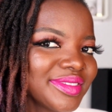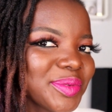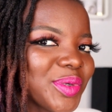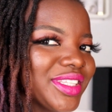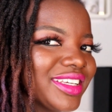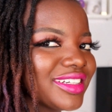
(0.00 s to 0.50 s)

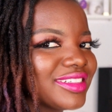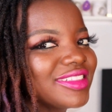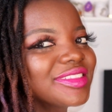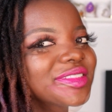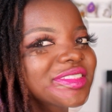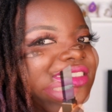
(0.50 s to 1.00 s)
What do you think?
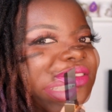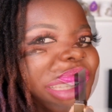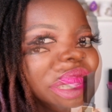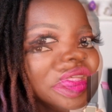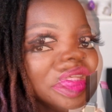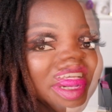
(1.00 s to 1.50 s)

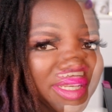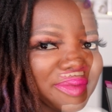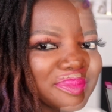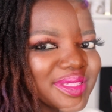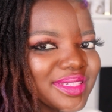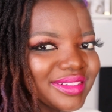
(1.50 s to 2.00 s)
My
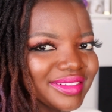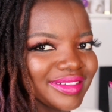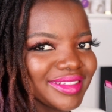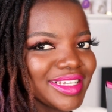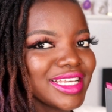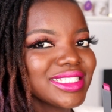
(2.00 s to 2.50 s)
lips.
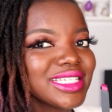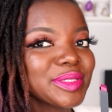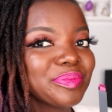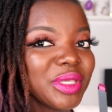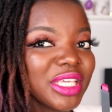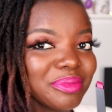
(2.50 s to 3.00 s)
It is
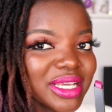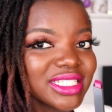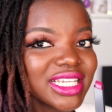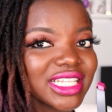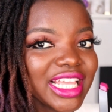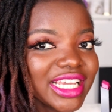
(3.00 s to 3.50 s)

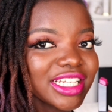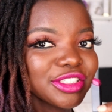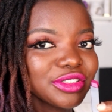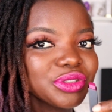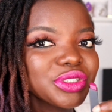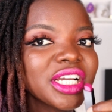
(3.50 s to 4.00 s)
pigmented, like,
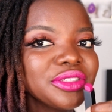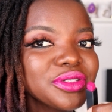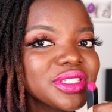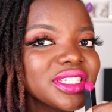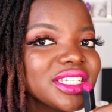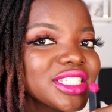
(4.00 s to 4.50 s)
can you
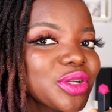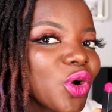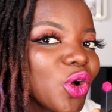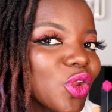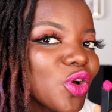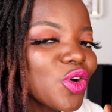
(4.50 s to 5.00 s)
see? It's the
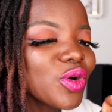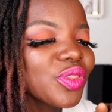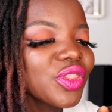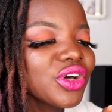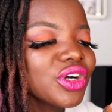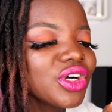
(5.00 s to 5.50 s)
color on
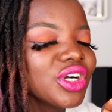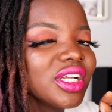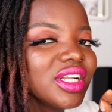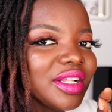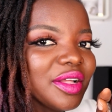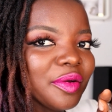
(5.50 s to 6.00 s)
the
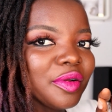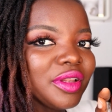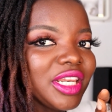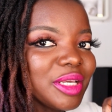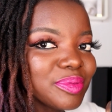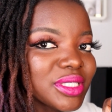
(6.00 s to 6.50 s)

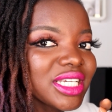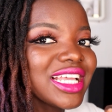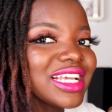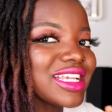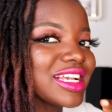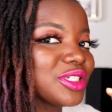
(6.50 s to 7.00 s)
lipstick that
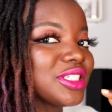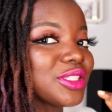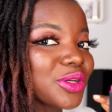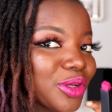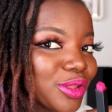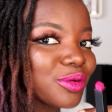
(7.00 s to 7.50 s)
is actually the
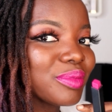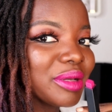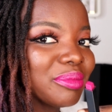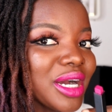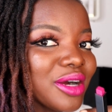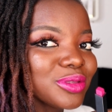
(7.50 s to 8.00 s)
color of my
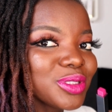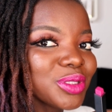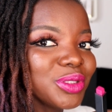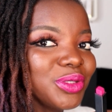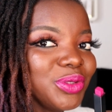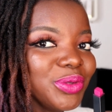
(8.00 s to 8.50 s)
mouth,
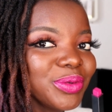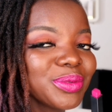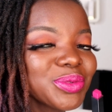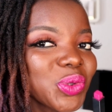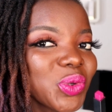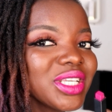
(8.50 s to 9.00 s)
you know.
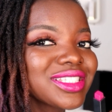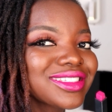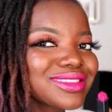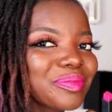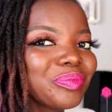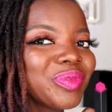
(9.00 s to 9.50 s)
So it's
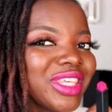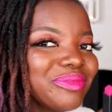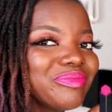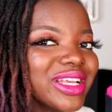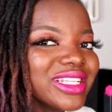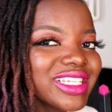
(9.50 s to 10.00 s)

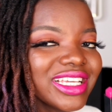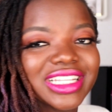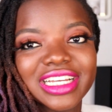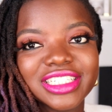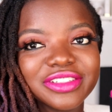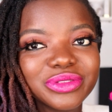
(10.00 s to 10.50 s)
pigmented. I
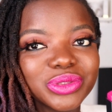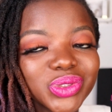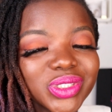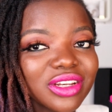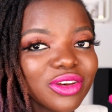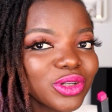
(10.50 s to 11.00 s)
didn't even use
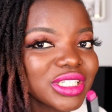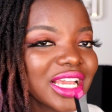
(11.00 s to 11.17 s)
a lot.